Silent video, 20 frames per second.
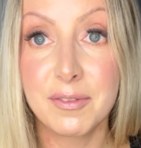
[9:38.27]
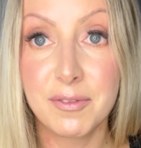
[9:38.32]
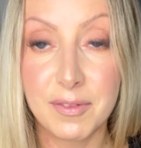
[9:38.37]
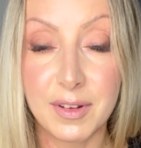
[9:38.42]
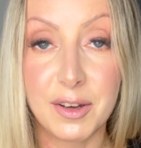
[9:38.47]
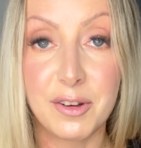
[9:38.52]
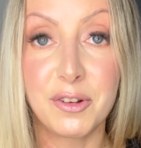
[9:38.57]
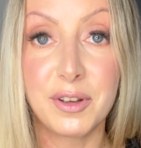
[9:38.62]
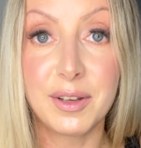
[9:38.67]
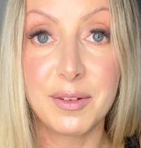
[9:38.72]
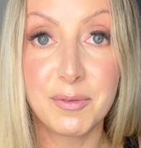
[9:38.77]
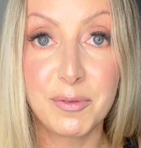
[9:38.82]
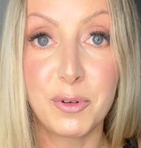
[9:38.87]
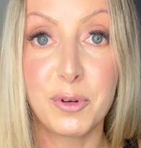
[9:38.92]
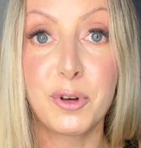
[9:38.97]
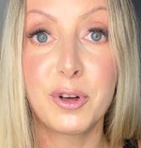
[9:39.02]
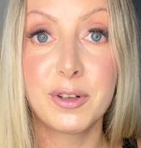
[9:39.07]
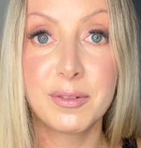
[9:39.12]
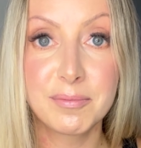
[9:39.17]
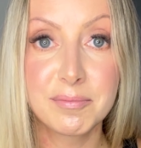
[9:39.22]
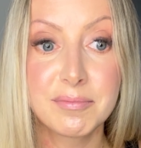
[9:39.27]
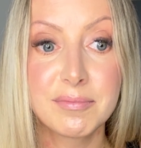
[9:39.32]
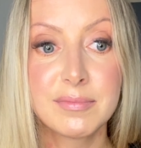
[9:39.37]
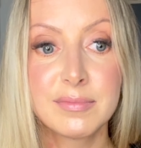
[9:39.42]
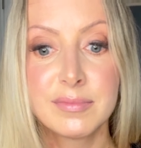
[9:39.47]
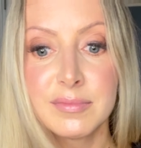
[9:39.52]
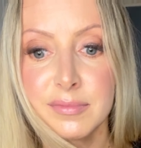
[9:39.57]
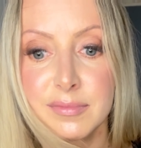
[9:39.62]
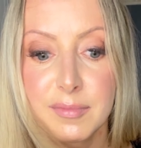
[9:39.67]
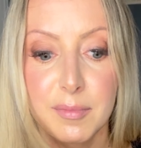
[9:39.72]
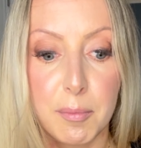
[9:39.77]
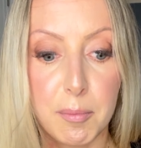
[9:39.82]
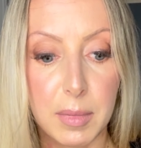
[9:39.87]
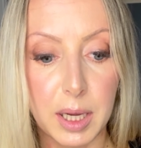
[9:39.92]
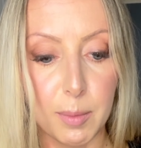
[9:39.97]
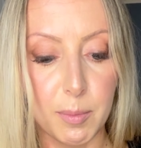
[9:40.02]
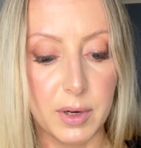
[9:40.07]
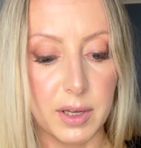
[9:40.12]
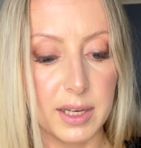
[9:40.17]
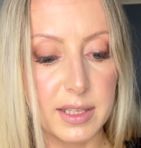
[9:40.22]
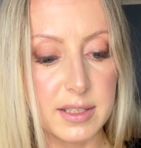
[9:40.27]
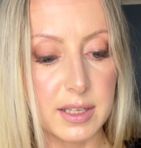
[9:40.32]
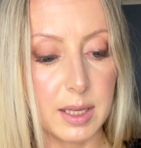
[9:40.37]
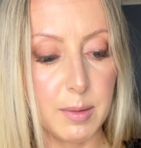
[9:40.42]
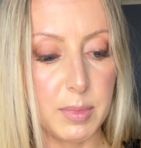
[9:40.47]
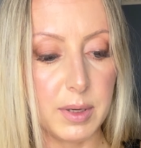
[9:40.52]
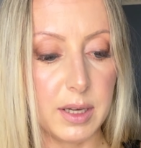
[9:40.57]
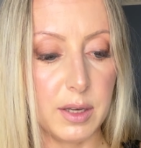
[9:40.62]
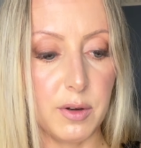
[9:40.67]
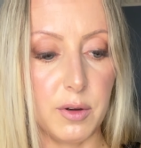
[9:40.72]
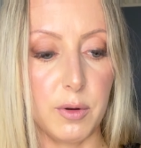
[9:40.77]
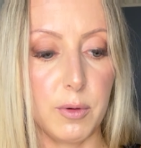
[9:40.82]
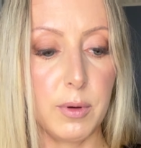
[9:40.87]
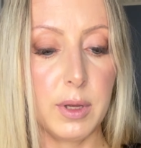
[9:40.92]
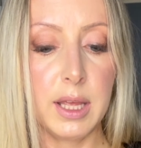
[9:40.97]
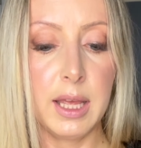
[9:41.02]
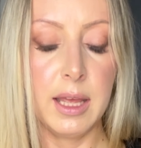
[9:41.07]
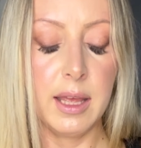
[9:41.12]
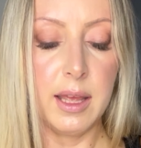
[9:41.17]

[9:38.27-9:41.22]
flattering for my body type i don't know